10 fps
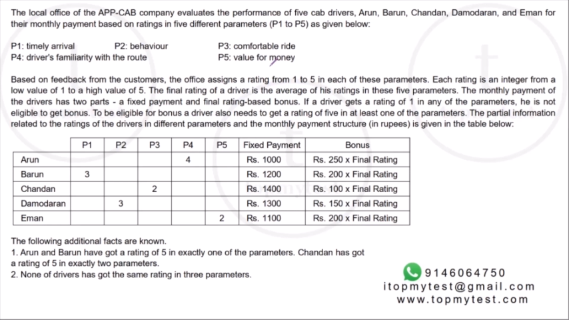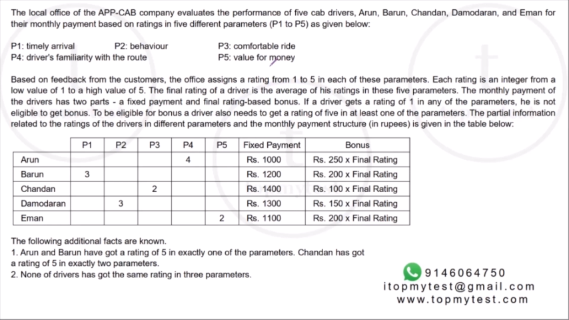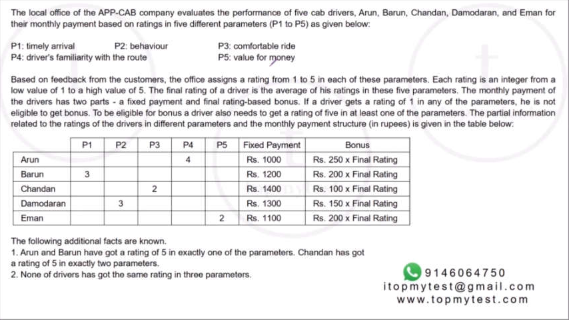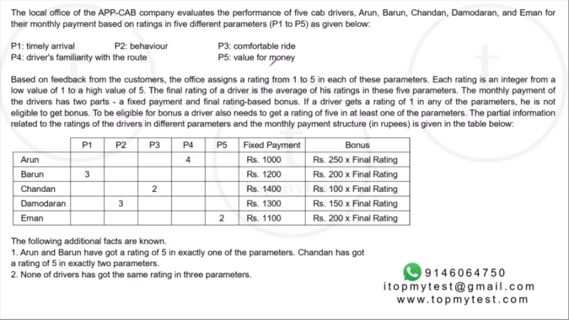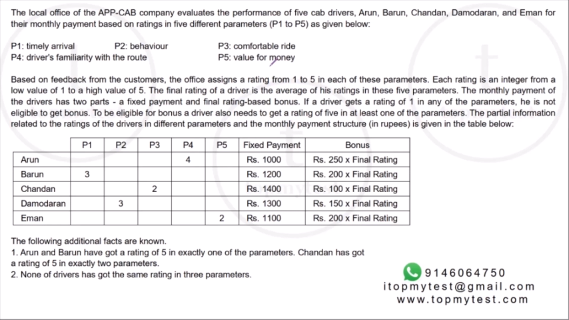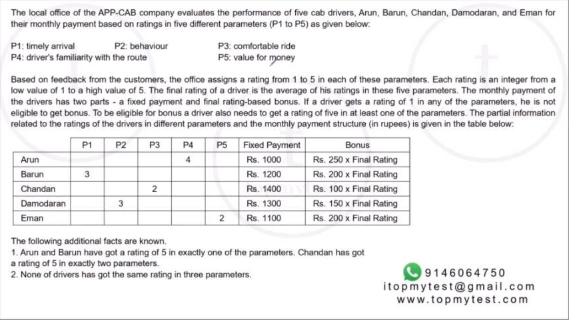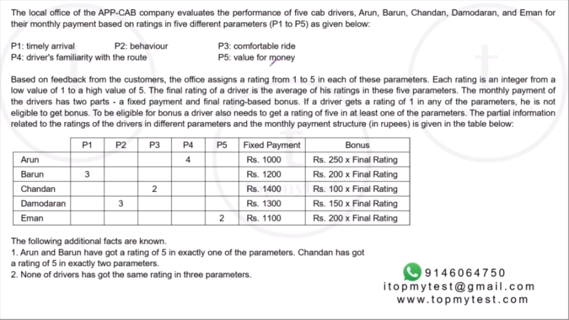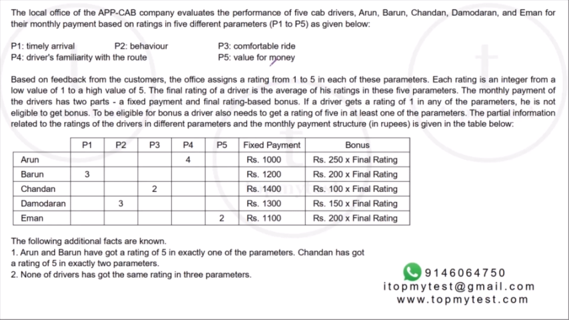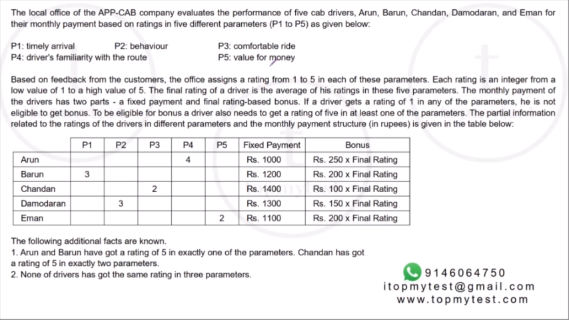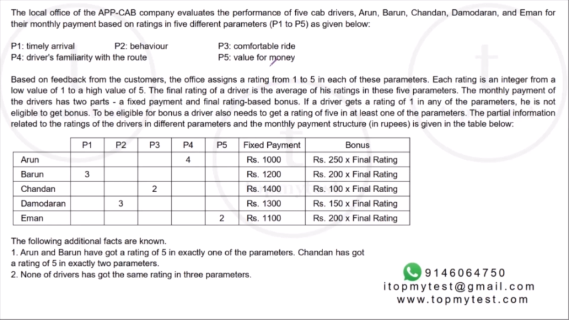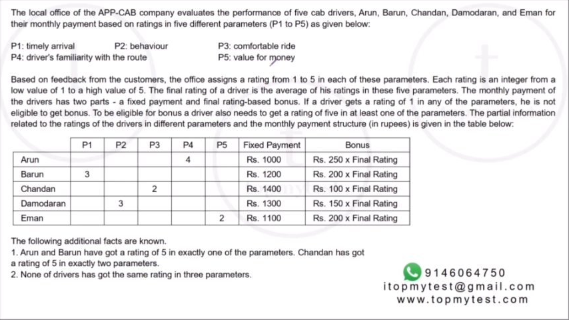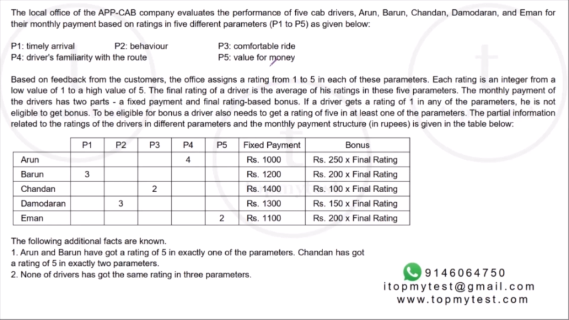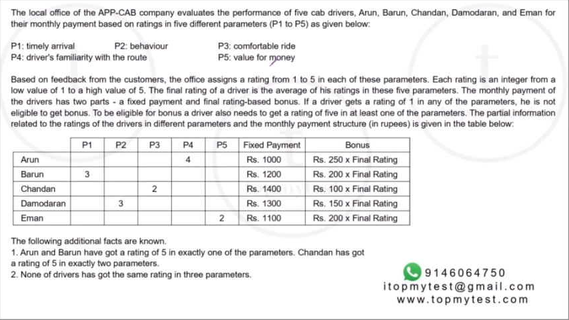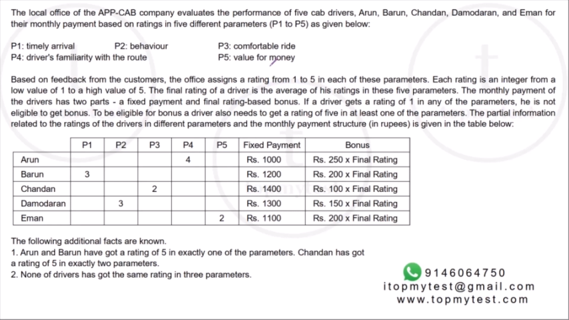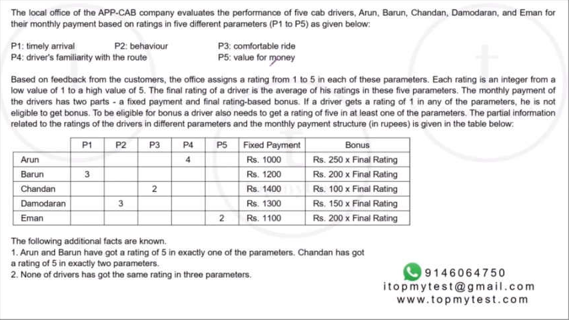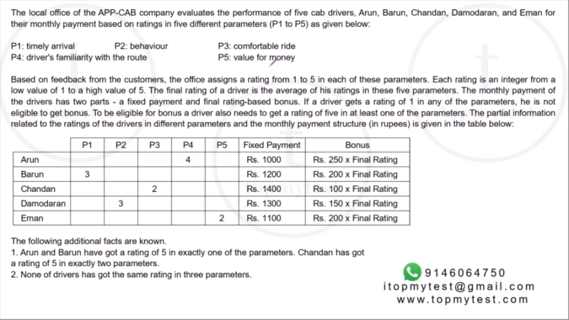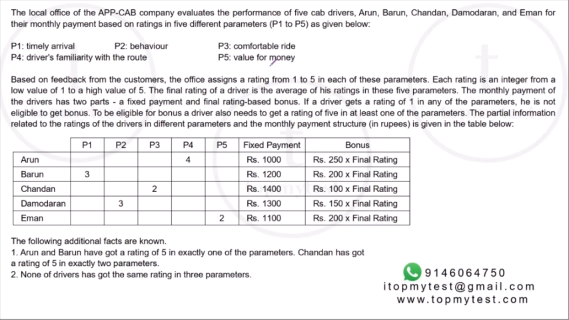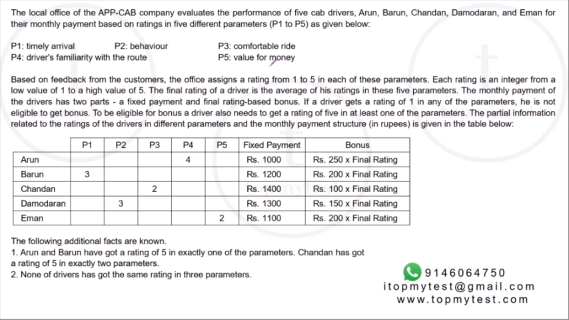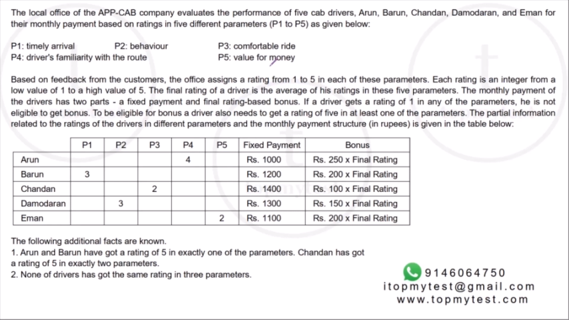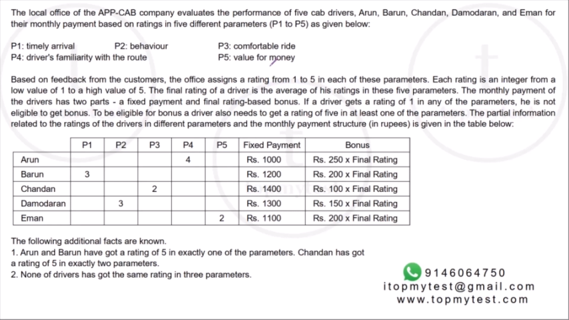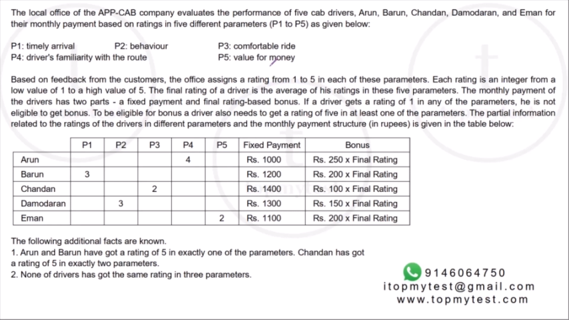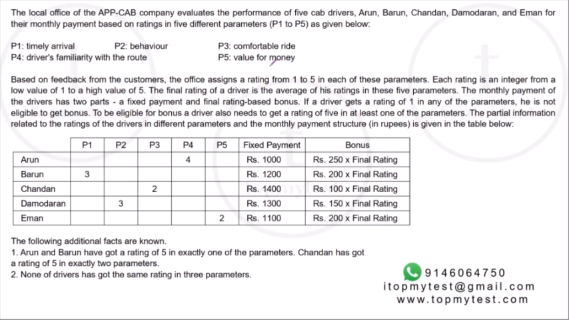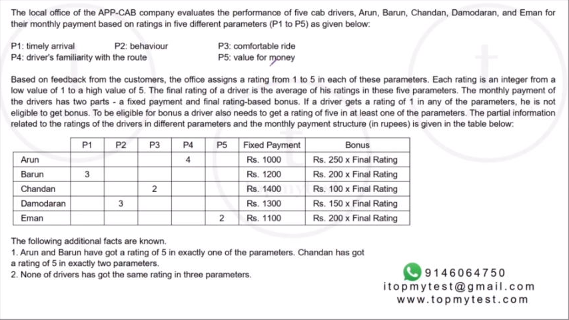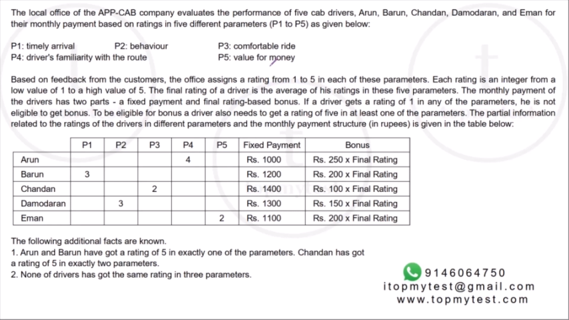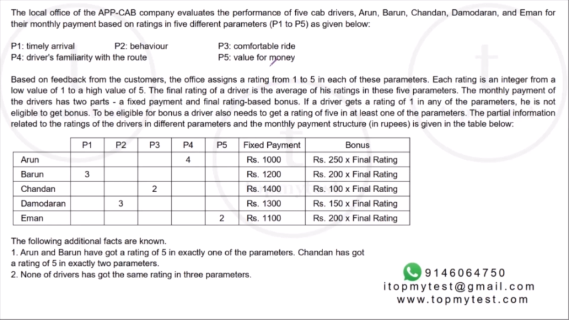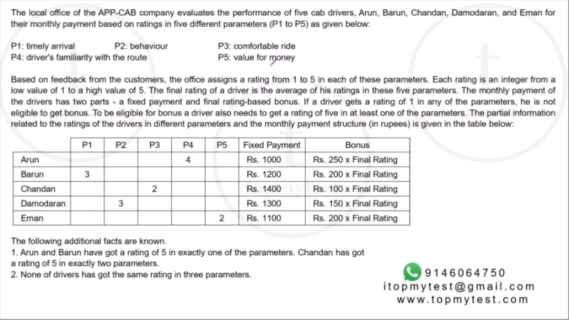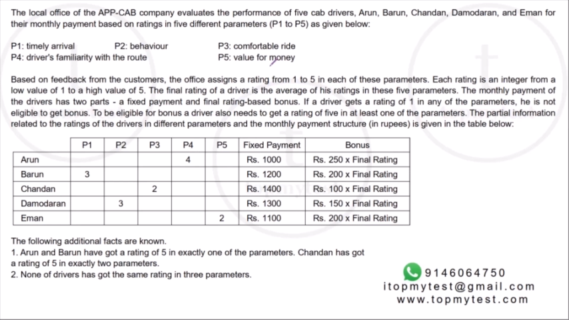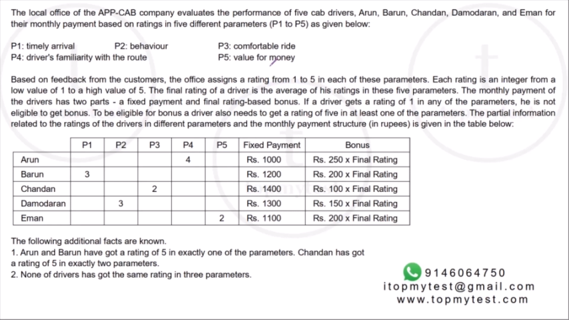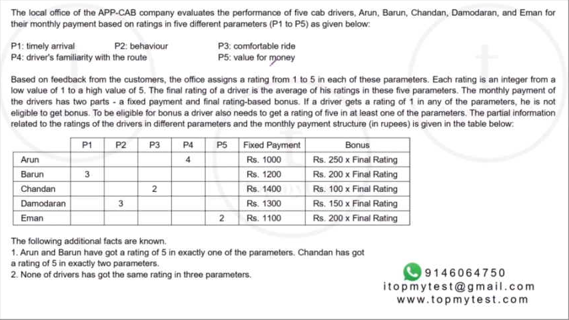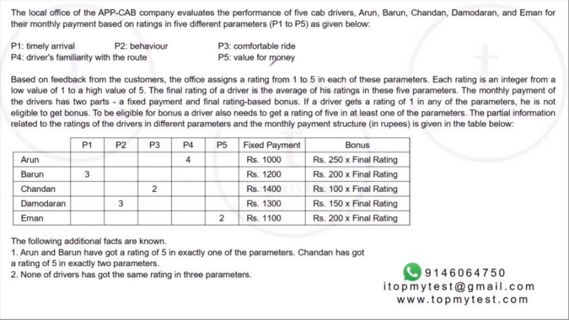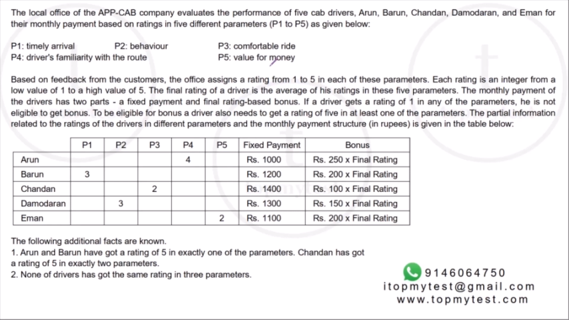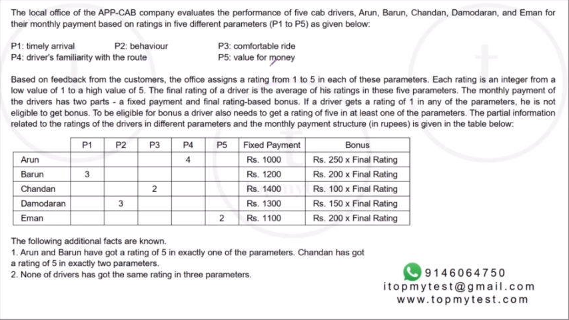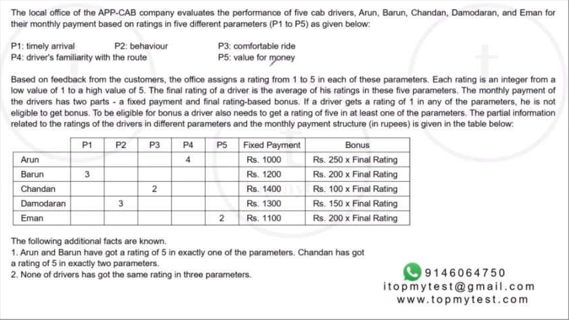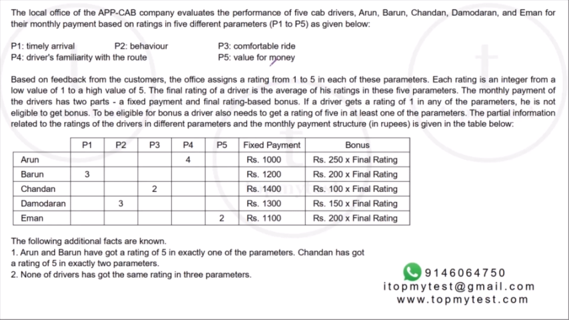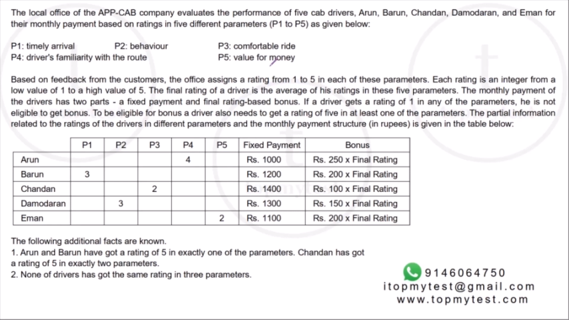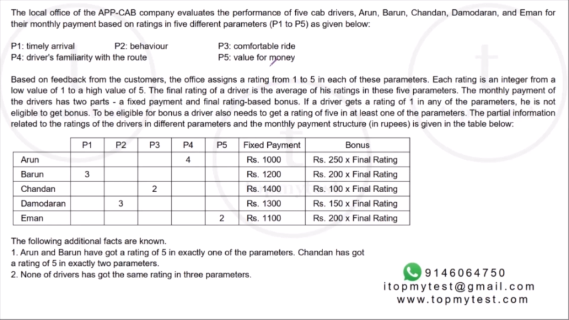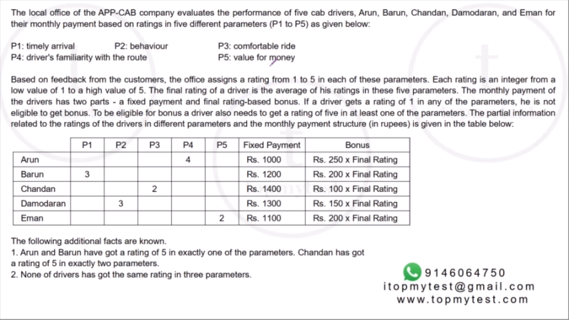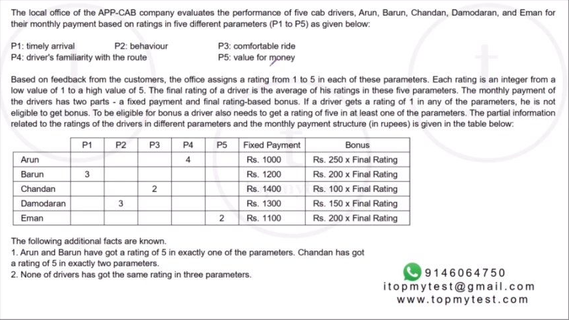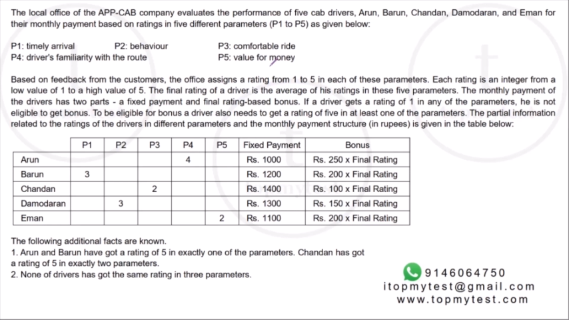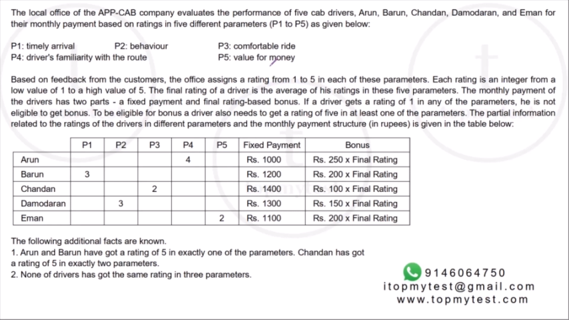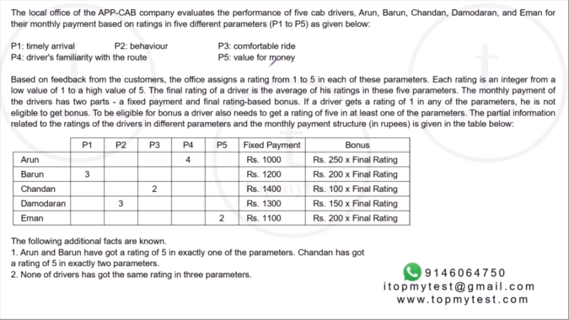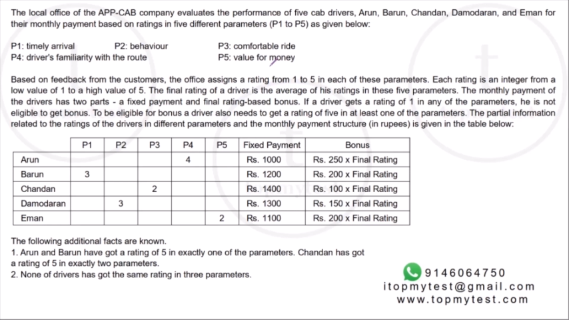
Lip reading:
(no speaker visible)